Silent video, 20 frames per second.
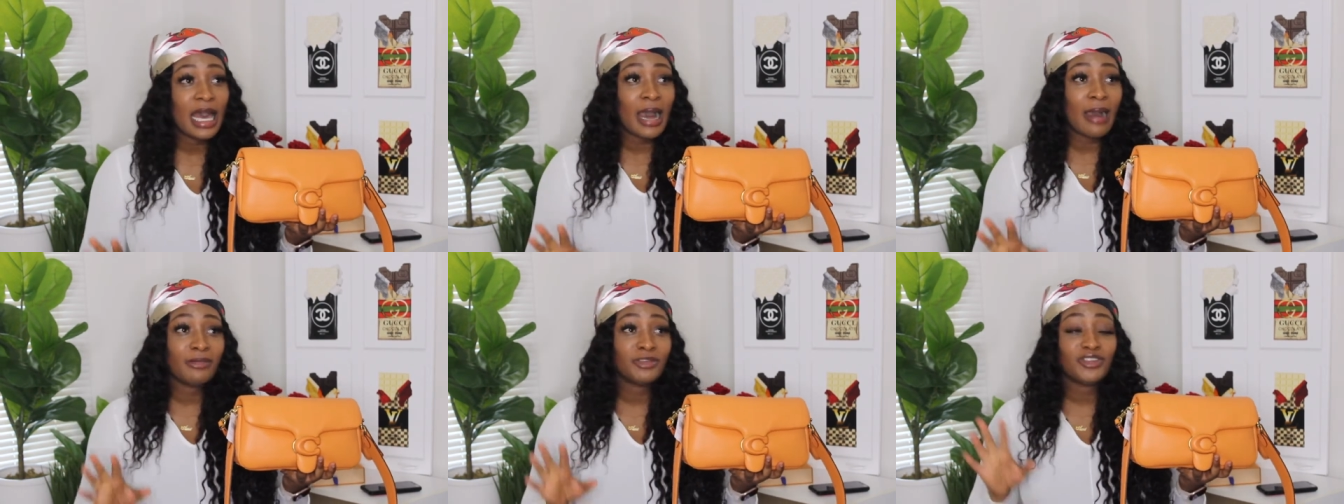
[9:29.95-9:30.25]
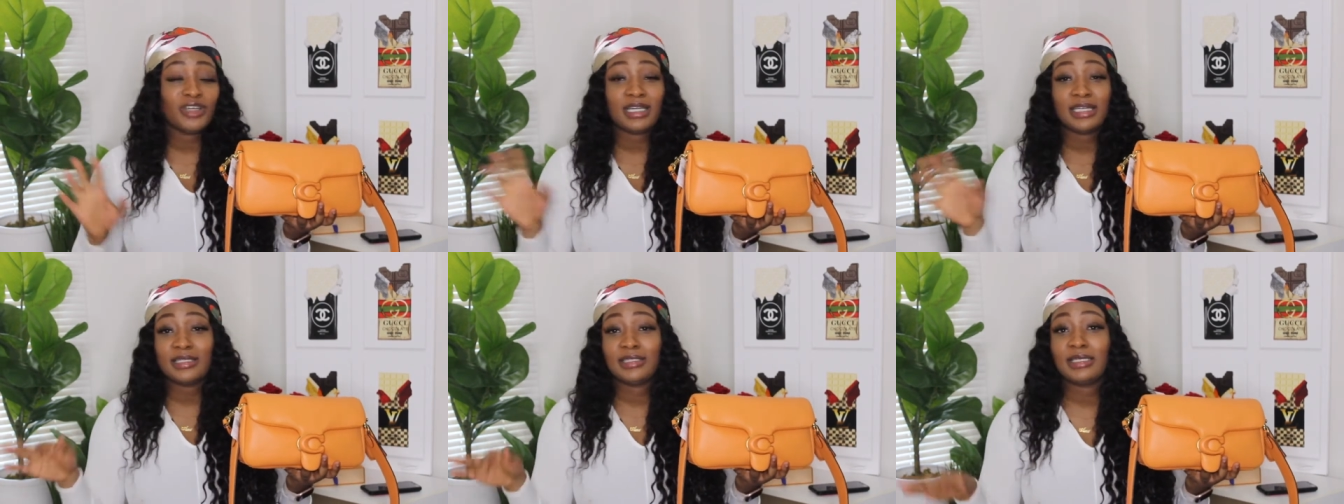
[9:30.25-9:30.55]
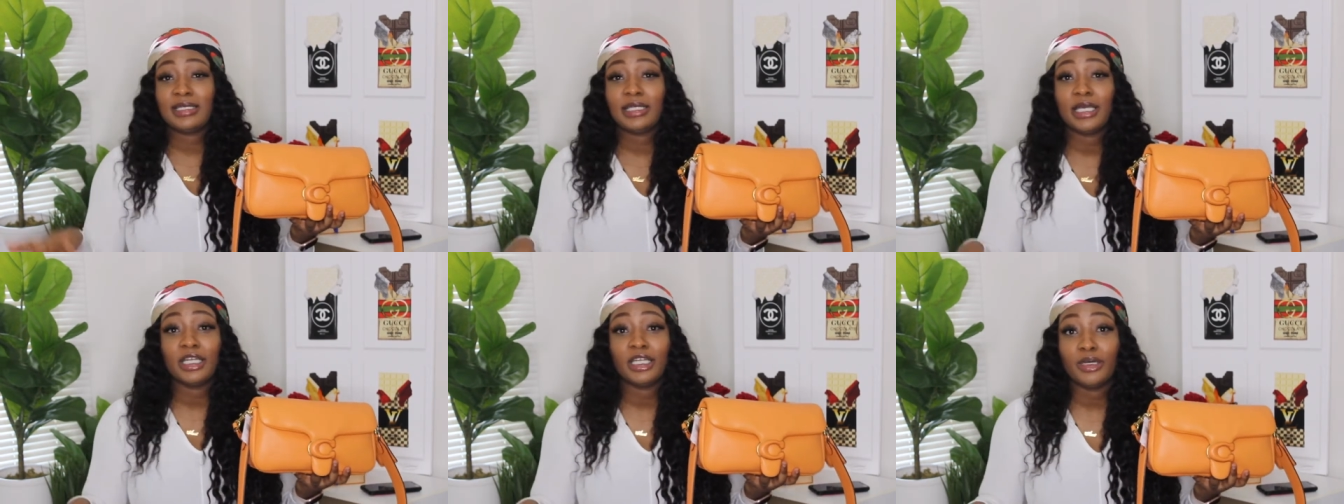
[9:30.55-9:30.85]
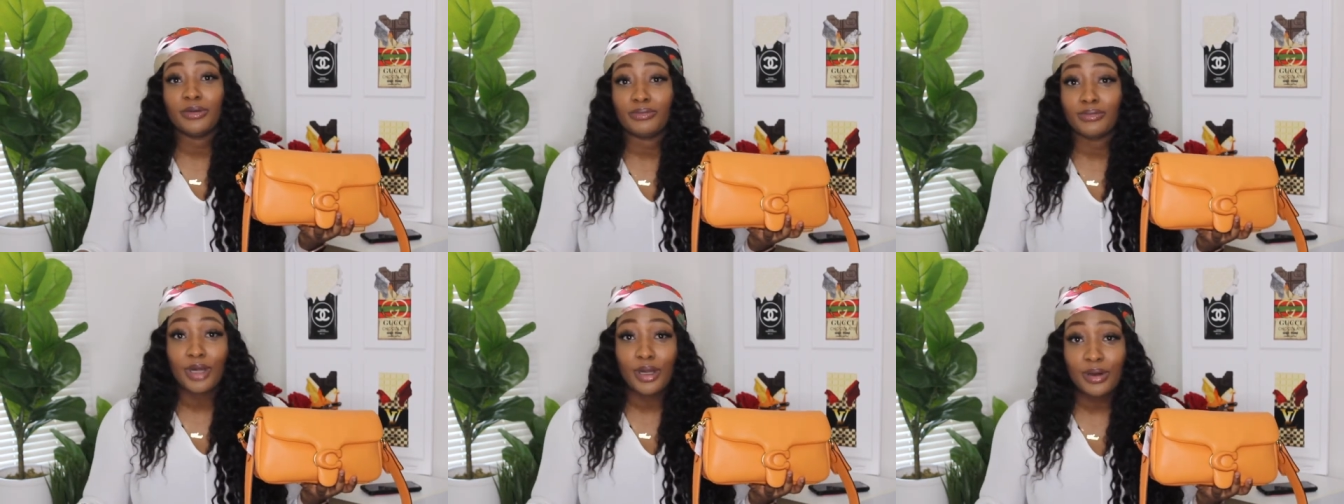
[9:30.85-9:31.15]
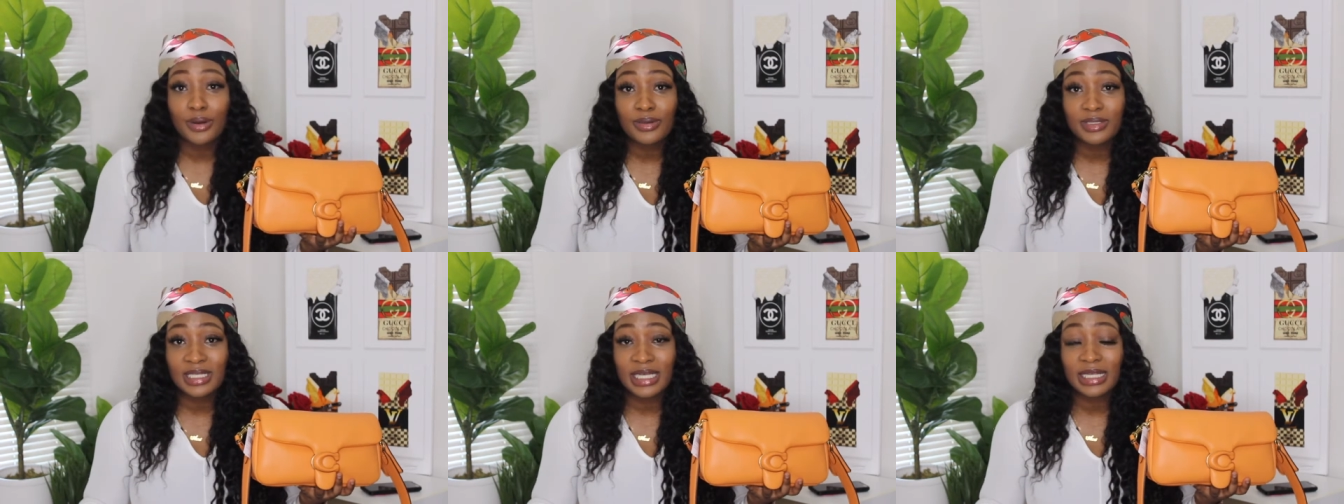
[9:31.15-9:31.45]
I'm trying to see Nella
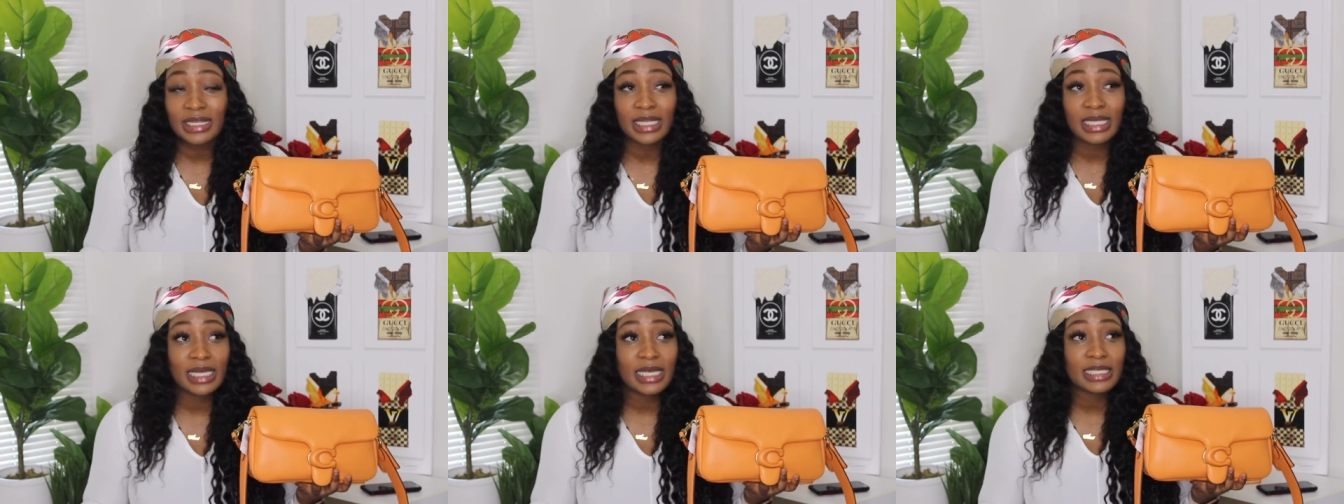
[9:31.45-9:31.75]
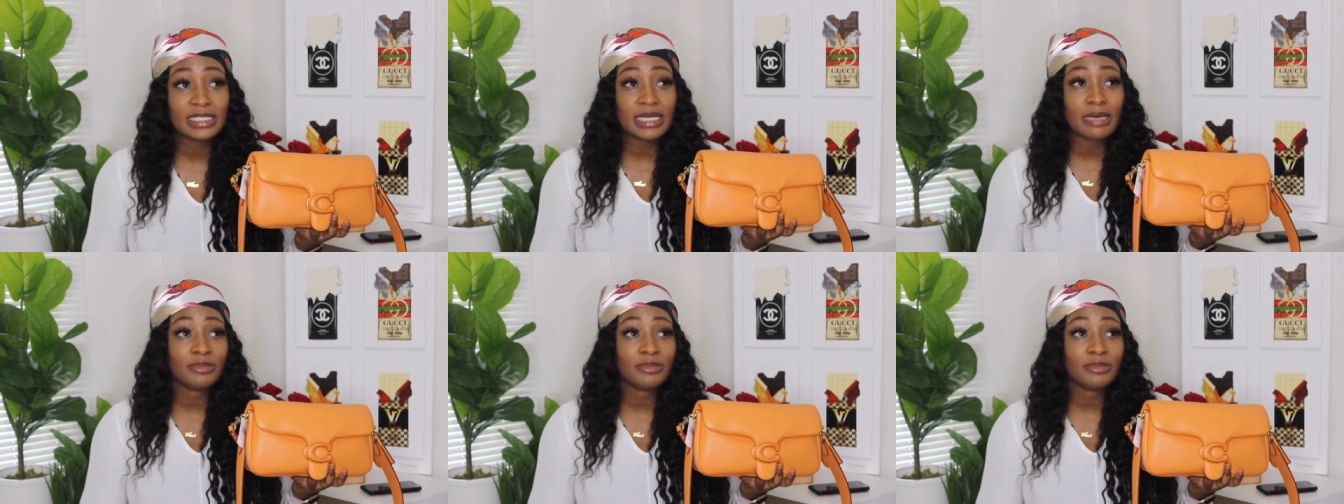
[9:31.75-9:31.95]
Rose in this.